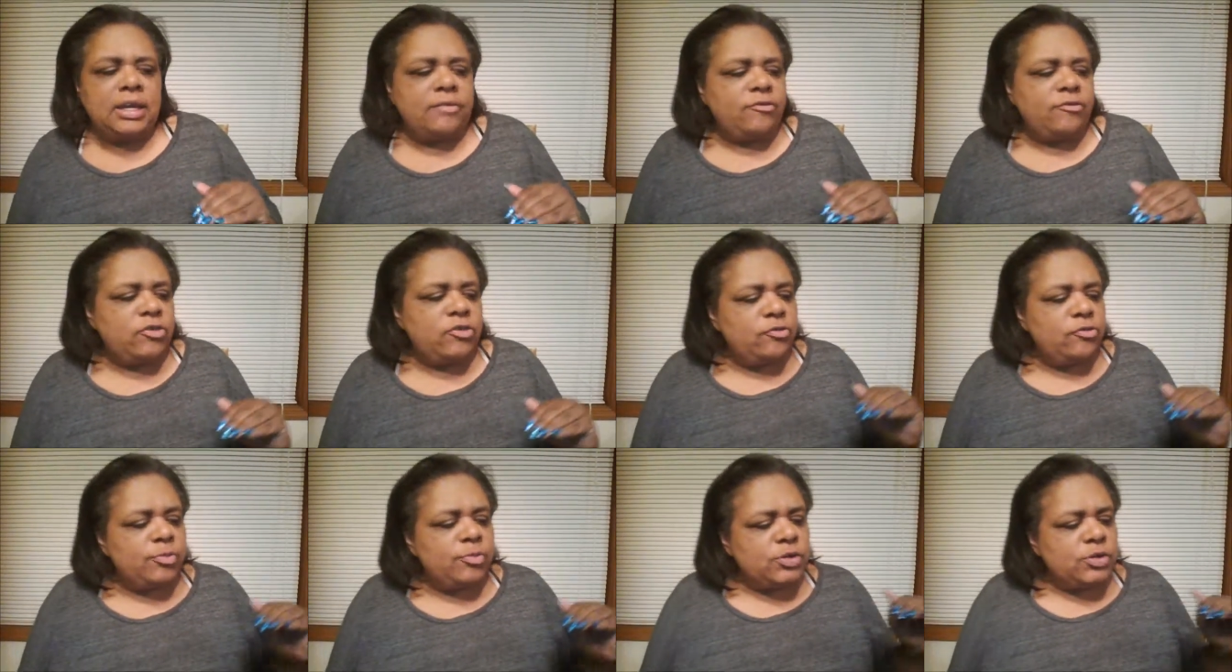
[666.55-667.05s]
if
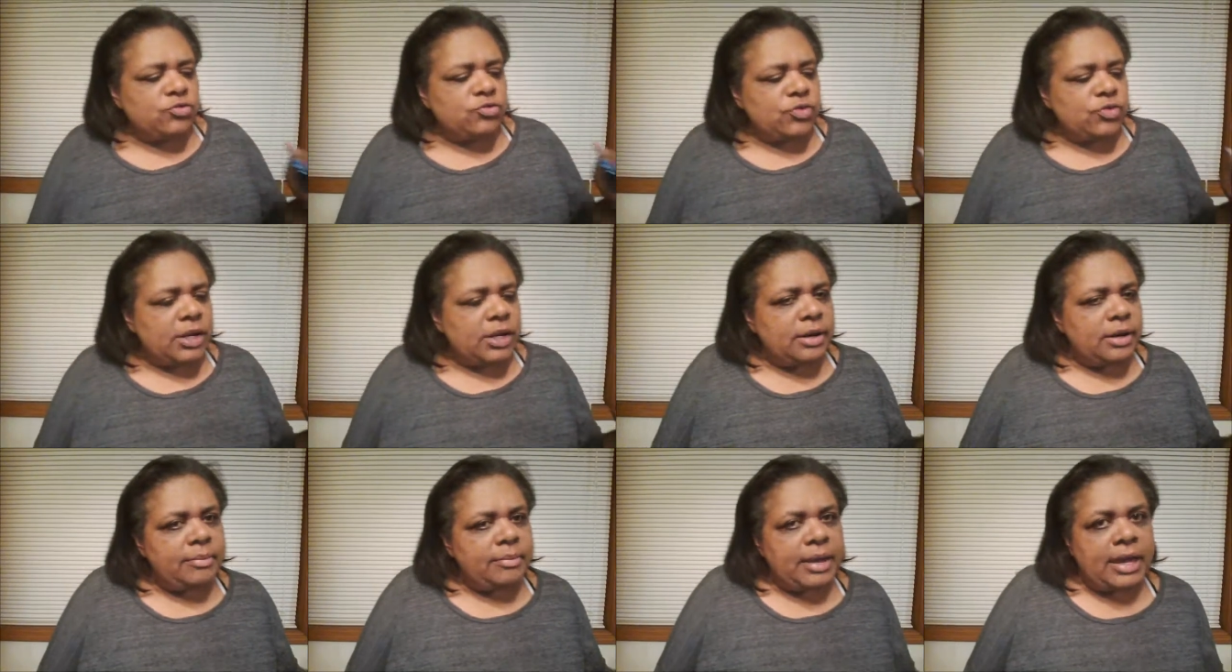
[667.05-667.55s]
you've been
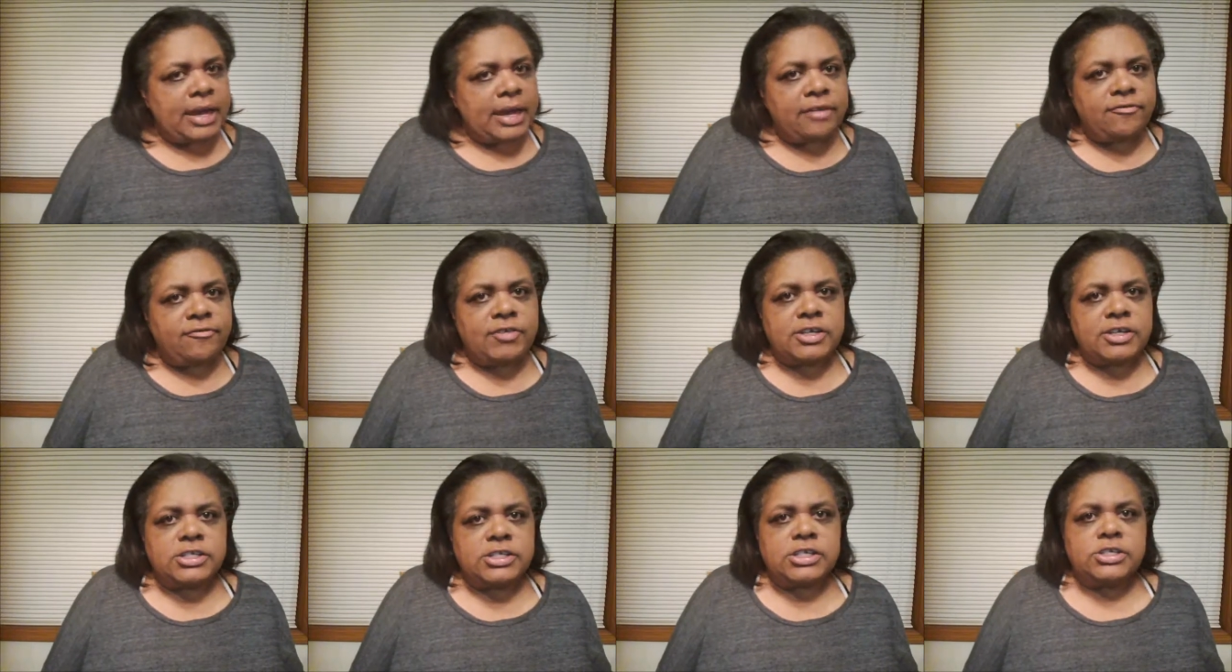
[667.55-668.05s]
trying to
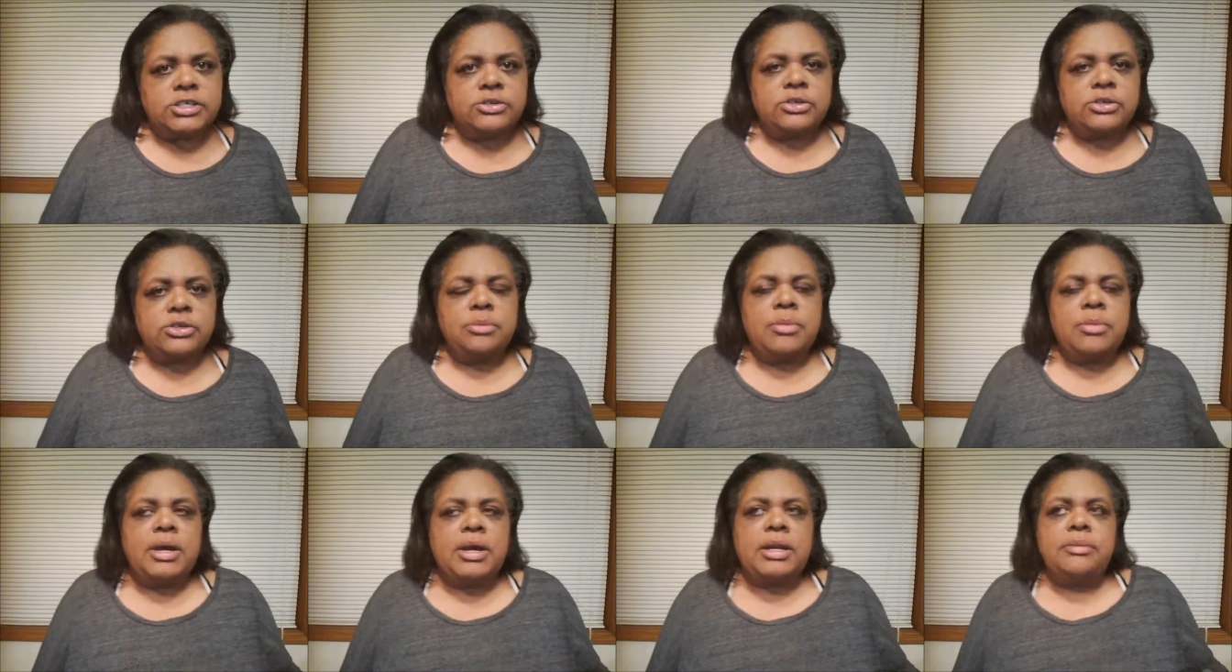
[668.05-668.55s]
manifest a
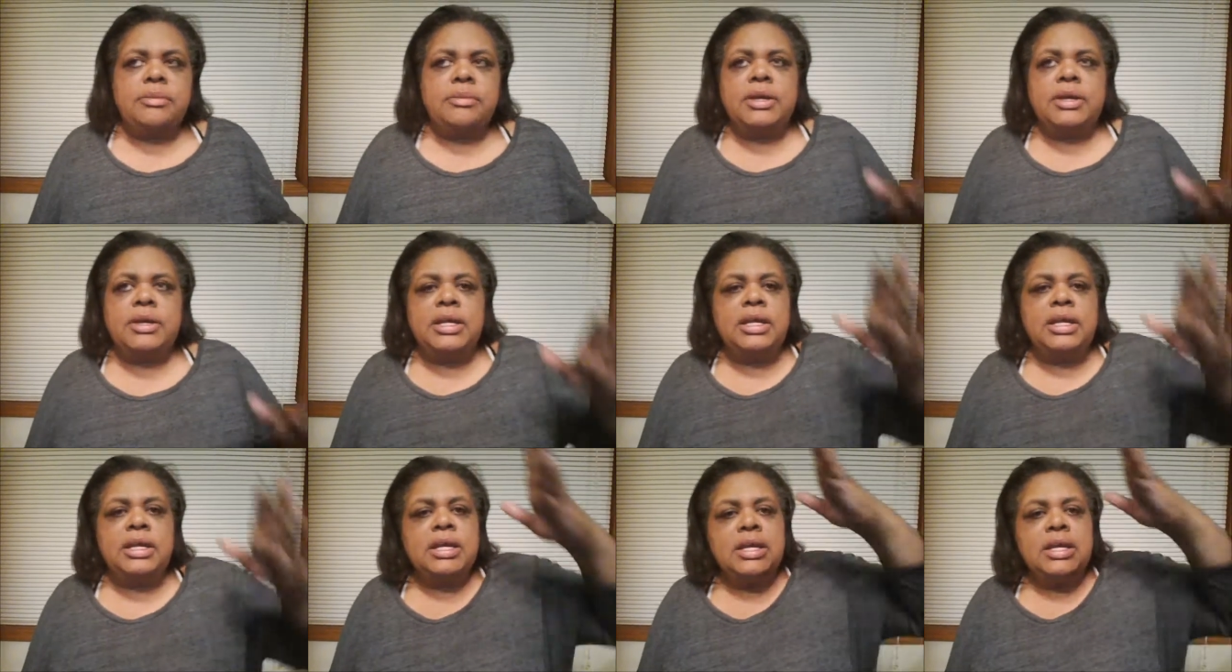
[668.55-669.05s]
certain amount of
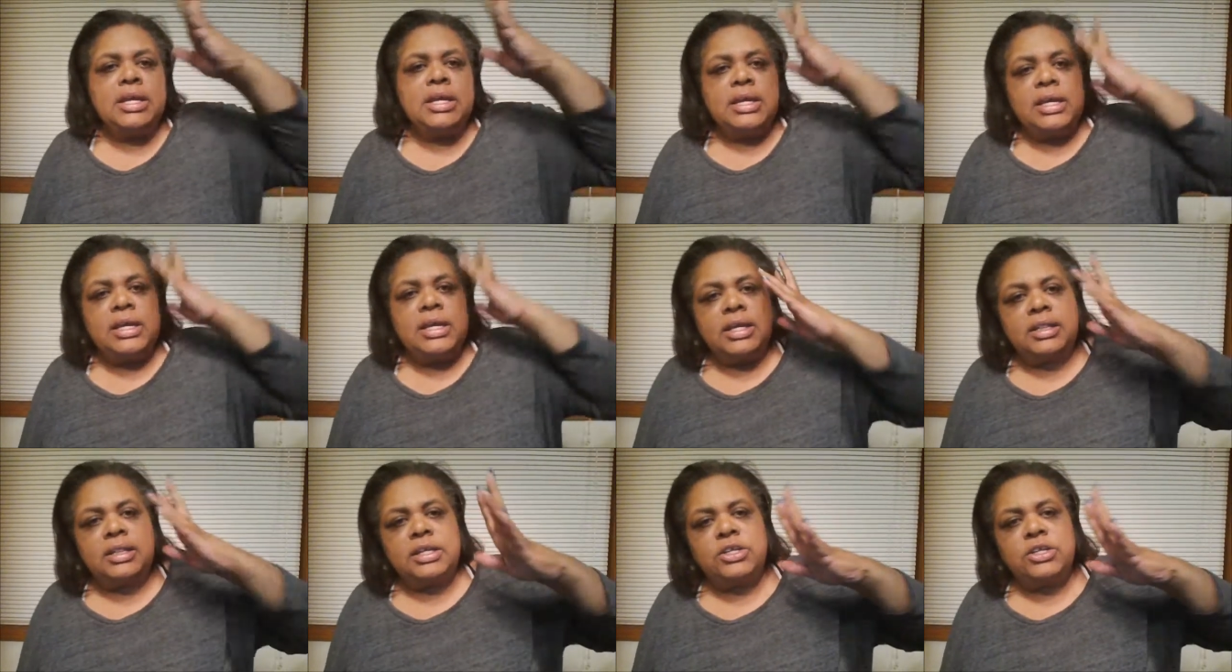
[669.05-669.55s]
money,
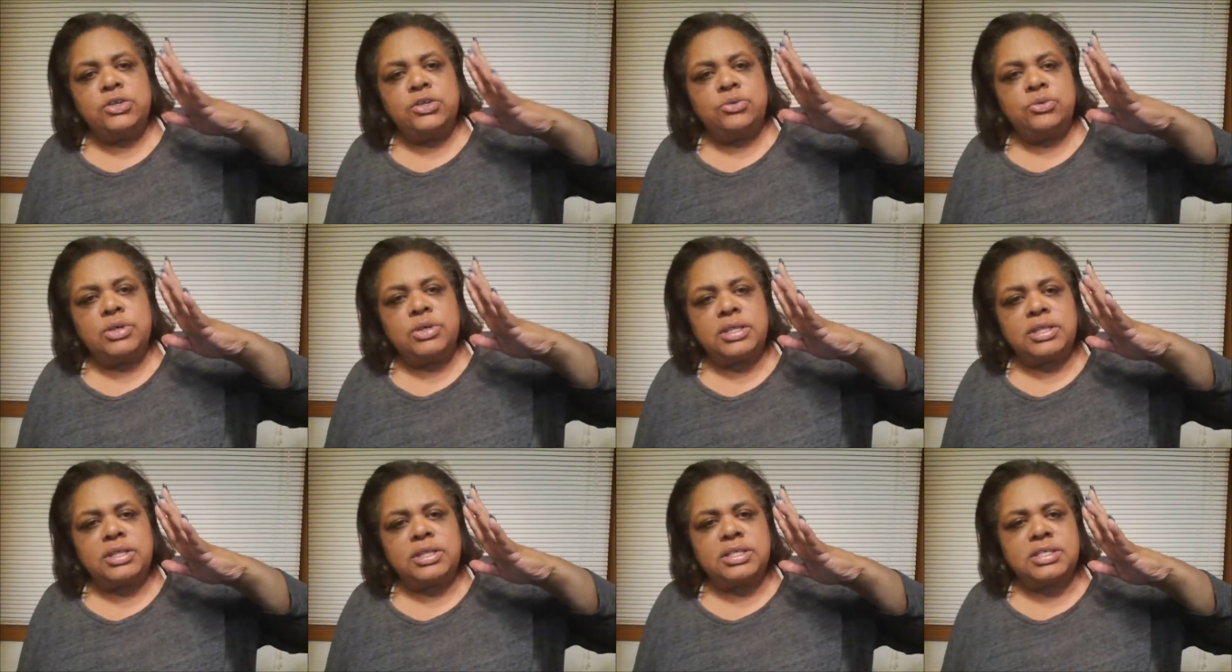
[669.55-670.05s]
and then you
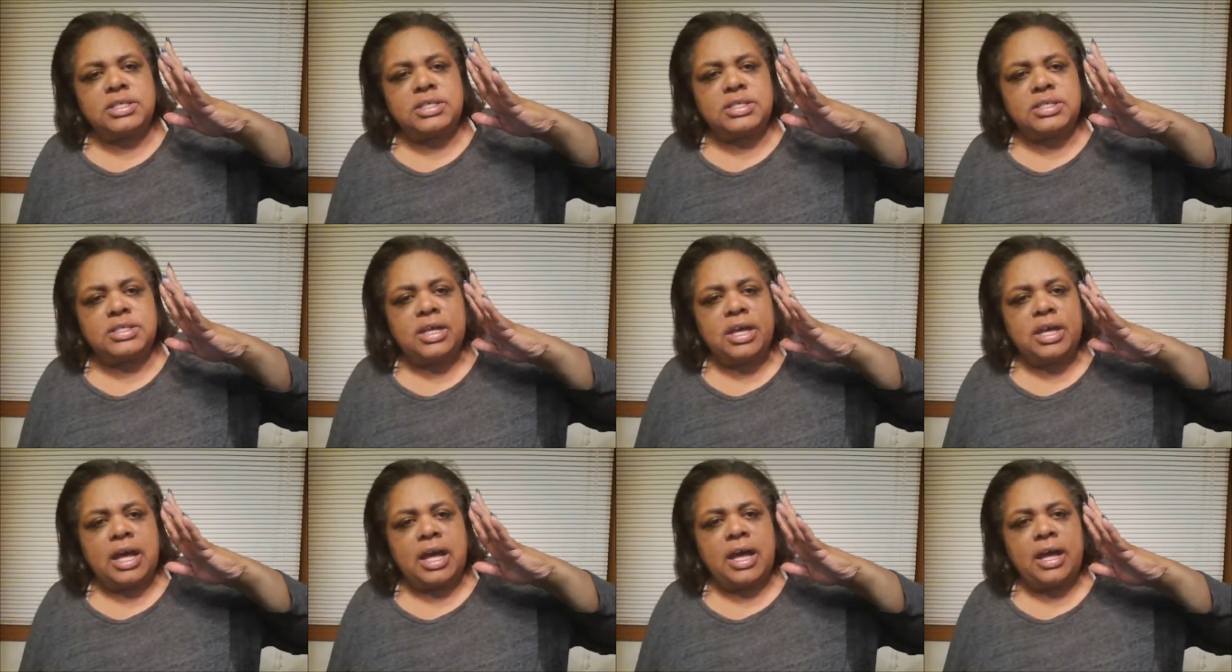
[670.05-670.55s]
get this
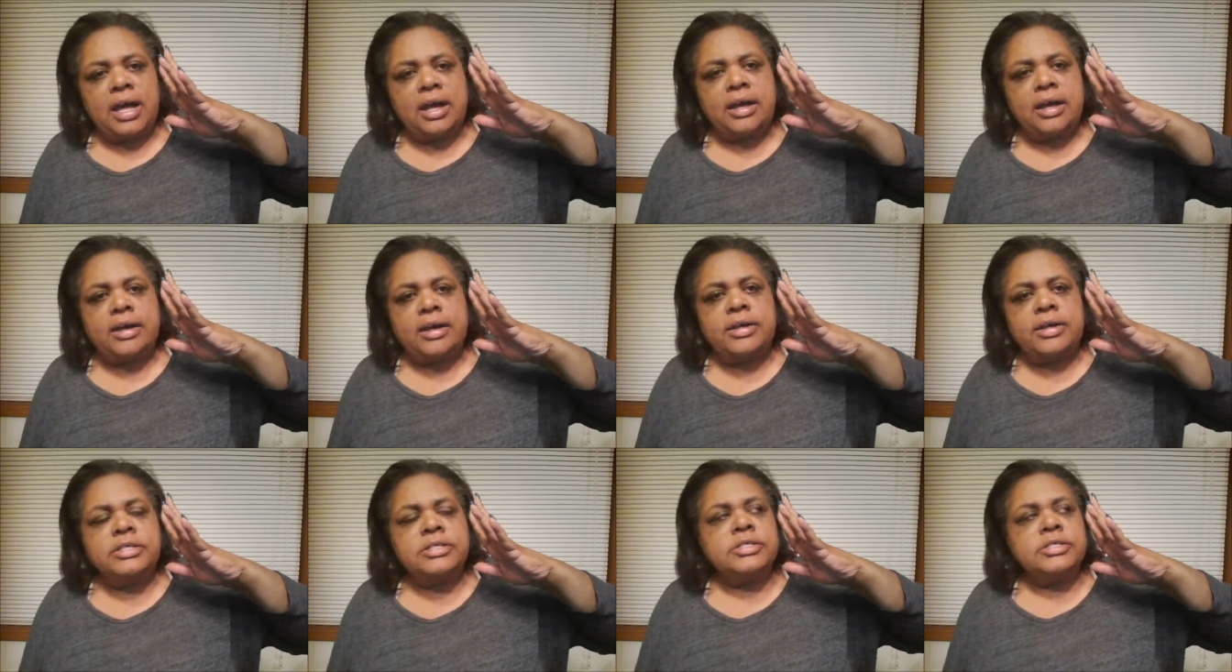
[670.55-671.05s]
the uh,